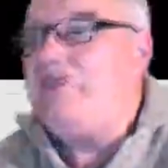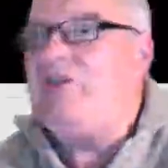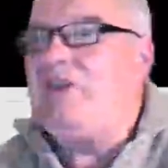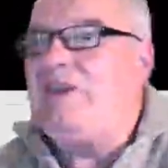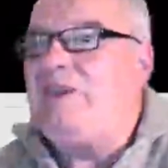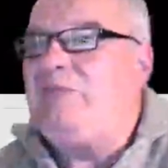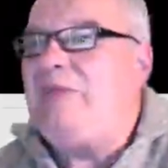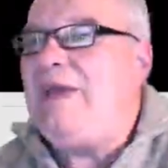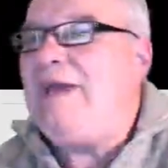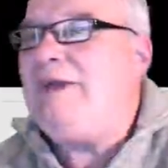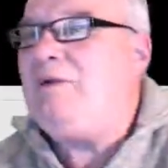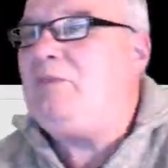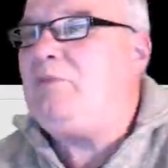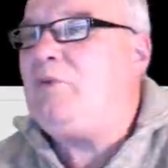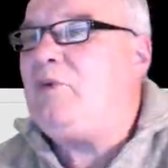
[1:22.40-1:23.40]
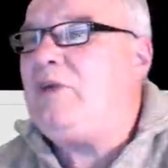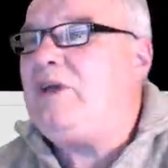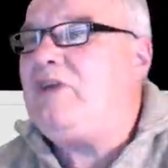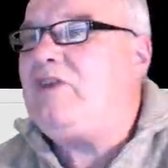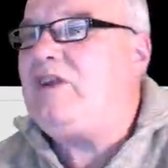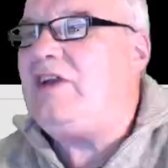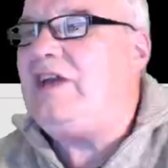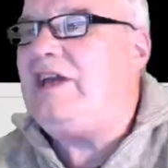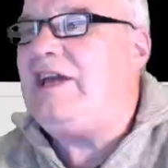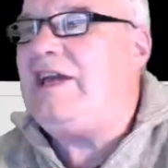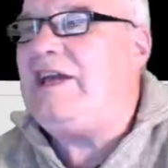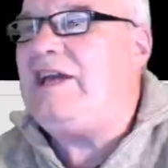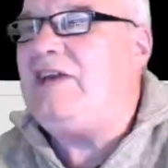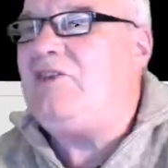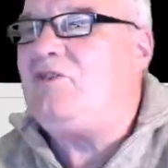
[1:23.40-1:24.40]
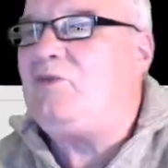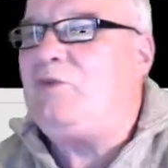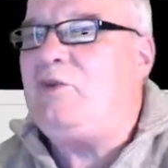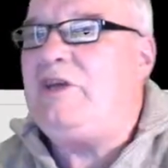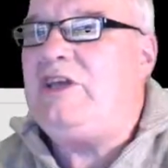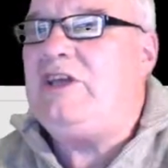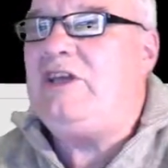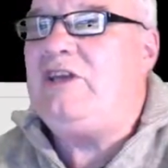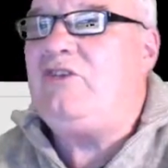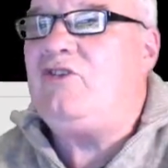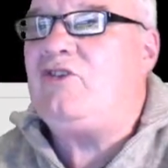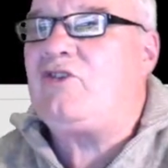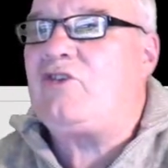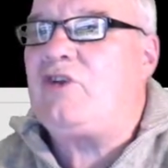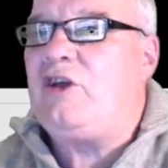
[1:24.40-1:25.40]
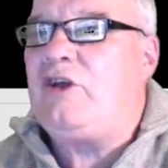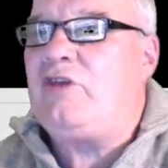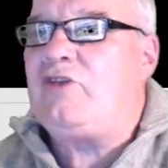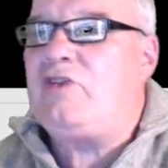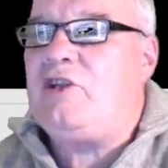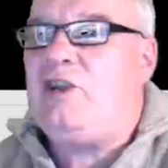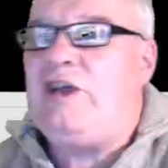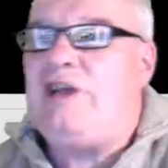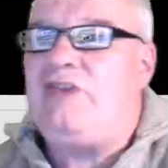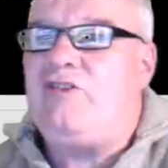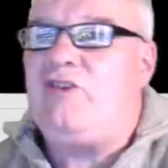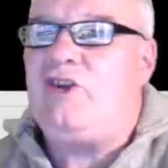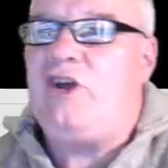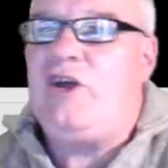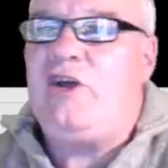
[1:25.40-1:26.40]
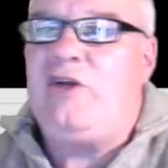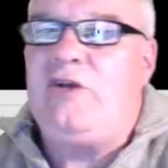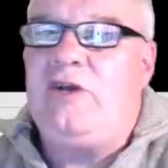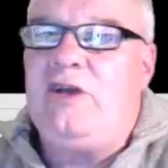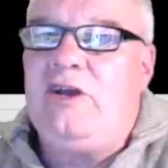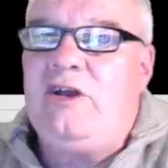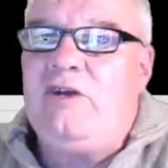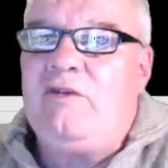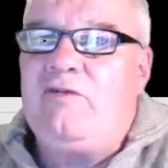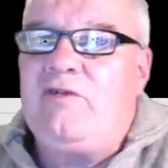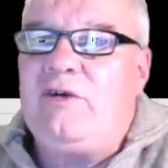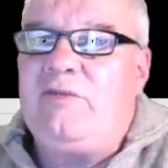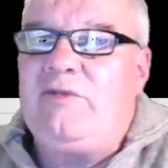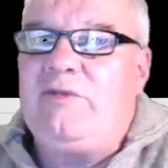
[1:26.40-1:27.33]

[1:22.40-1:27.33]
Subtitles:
a PowerPoint and we just go slideshow from the